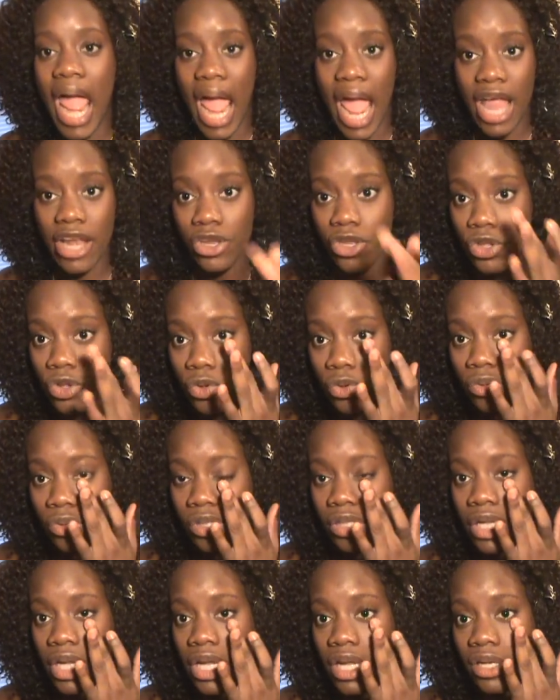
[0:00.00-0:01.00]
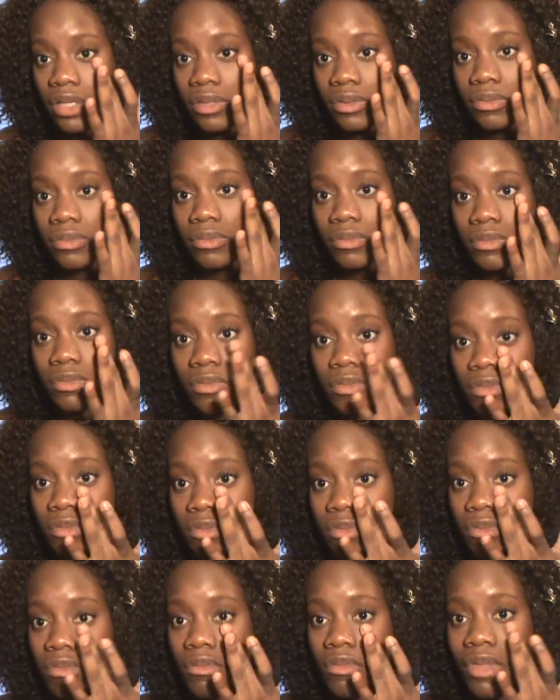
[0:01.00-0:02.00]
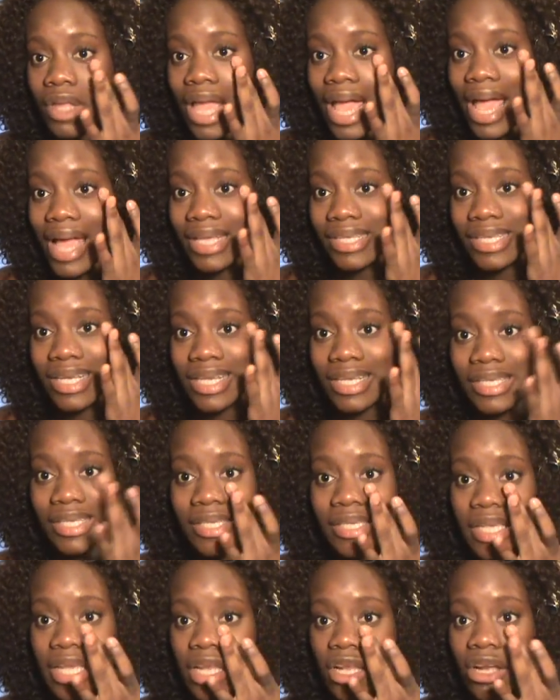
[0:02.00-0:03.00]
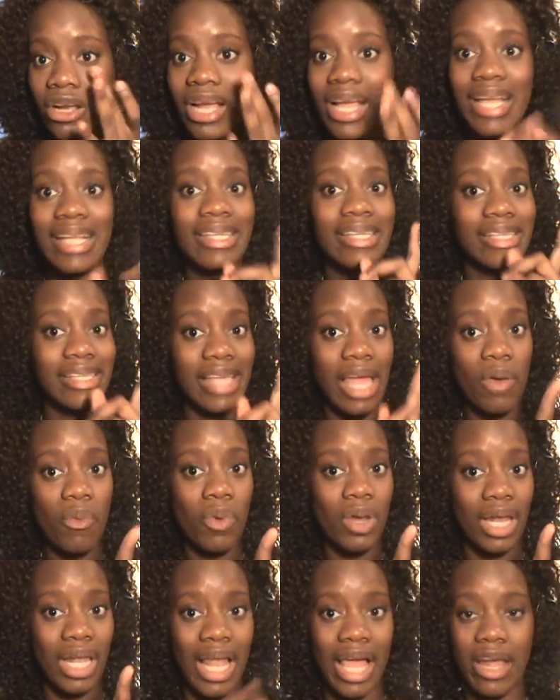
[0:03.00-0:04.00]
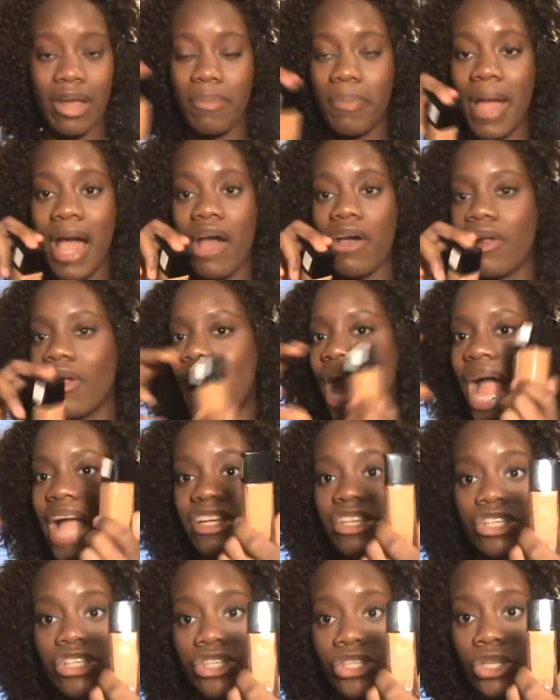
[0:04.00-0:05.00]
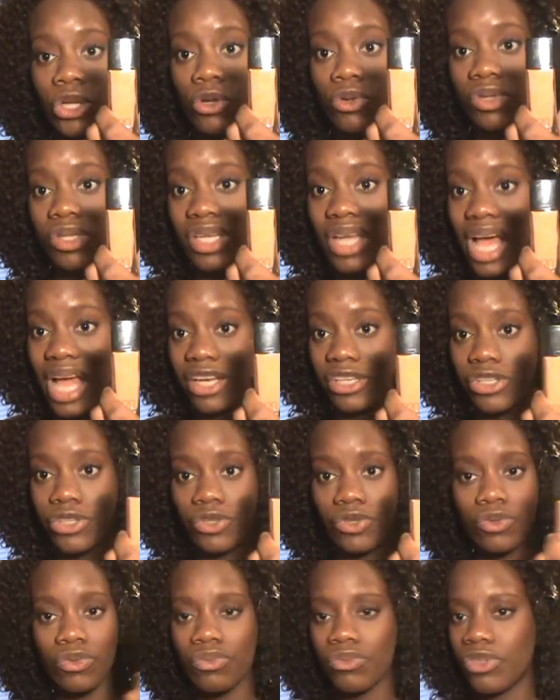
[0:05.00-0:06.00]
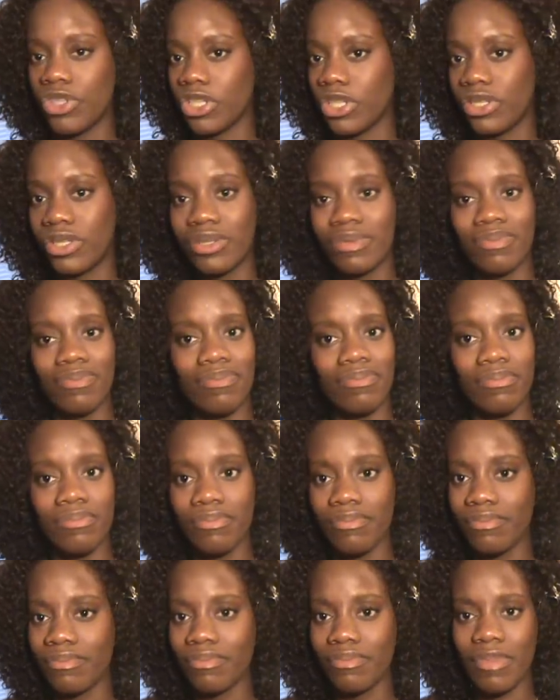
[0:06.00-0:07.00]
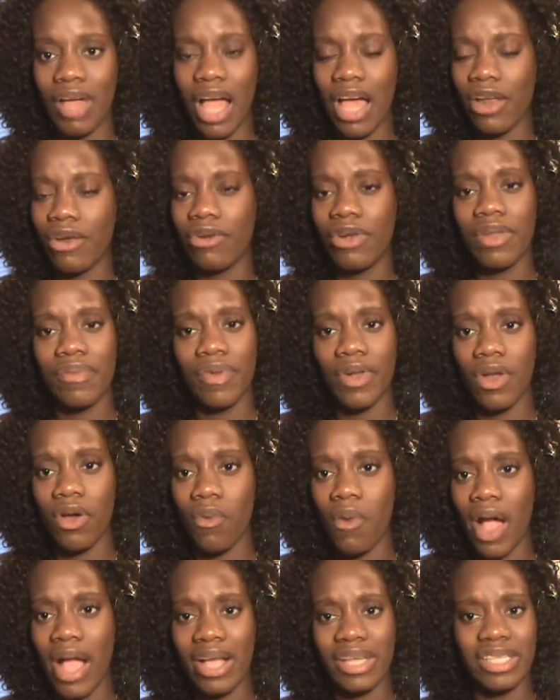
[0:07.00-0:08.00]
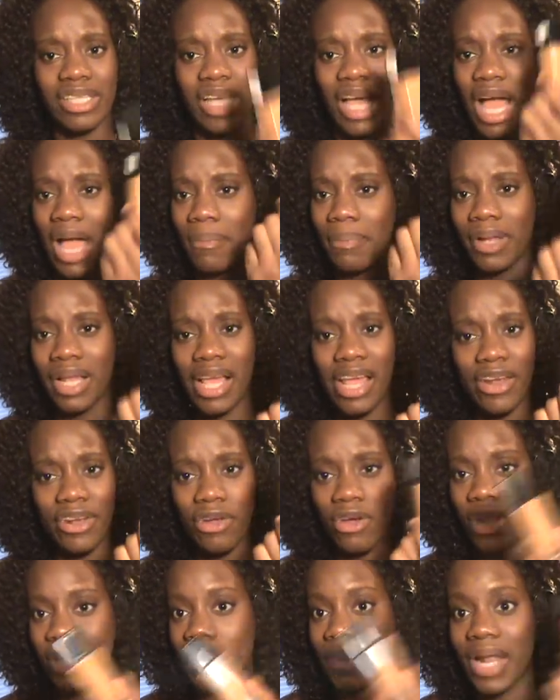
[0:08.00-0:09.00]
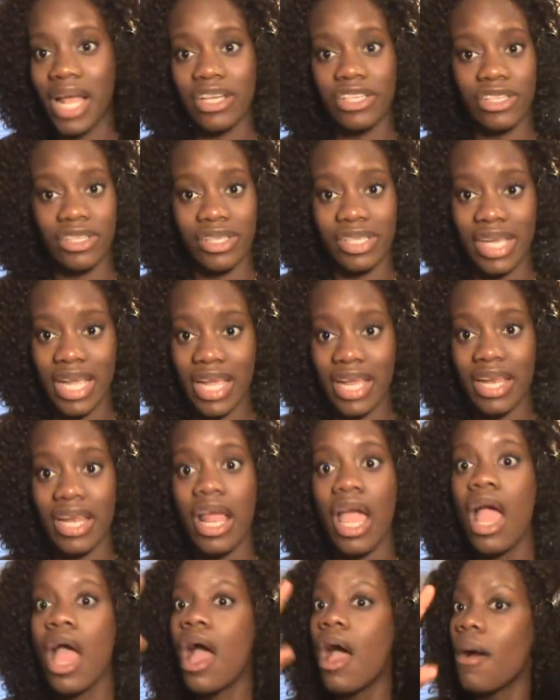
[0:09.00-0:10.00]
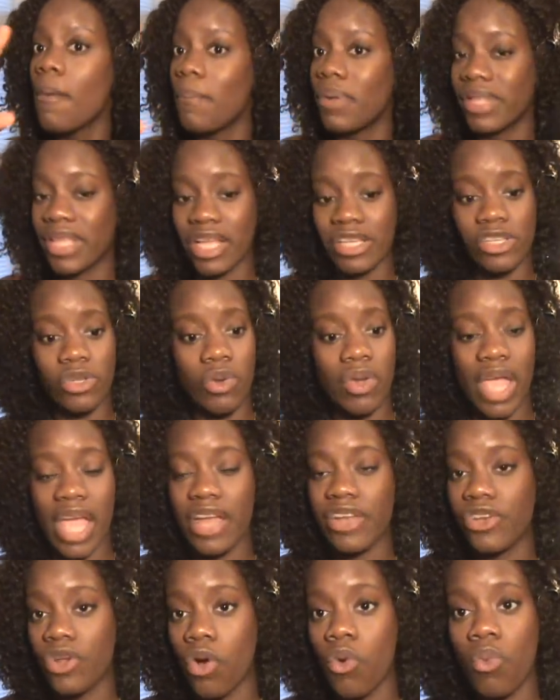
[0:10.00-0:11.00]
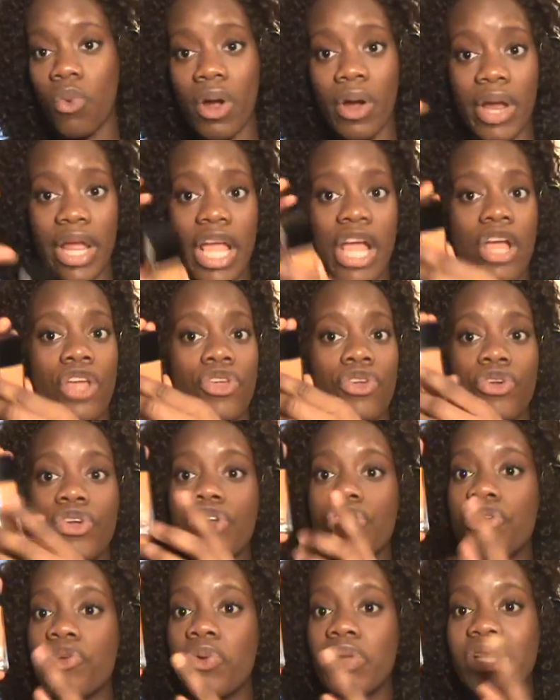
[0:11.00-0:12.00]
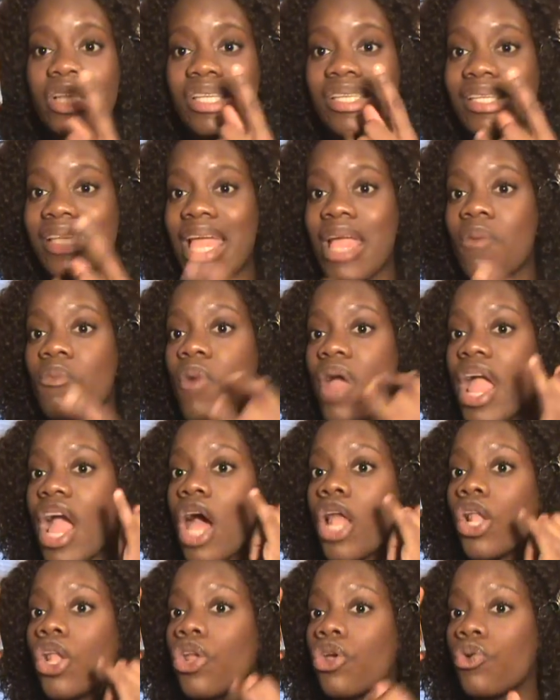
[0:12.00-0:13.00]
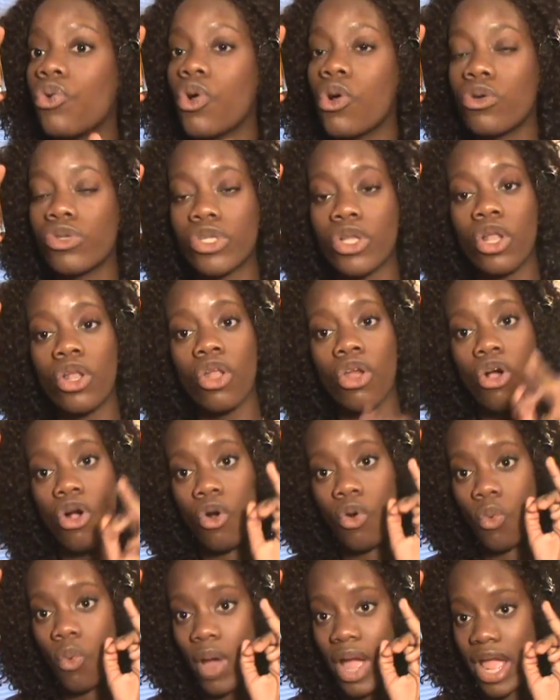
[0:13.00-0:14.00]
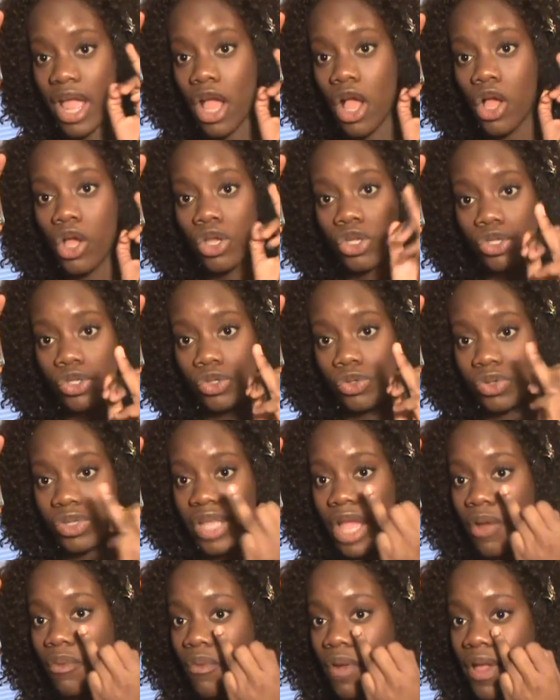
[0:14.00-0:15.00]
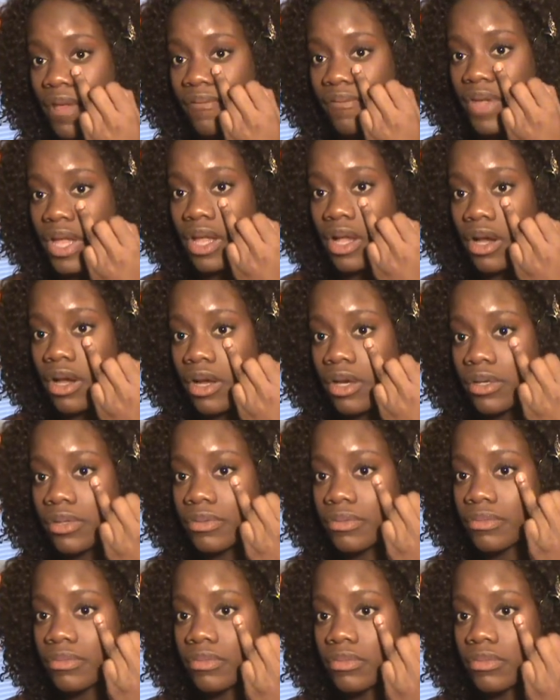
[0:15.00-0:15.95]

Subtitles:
and use it as concealer and set with a lighter powder. I just chose not to, I don't even know why, because I planned on it but I just didn't, but that's okay, don't worry. You can do it the same way, a little goes a long way. Use that ring finger,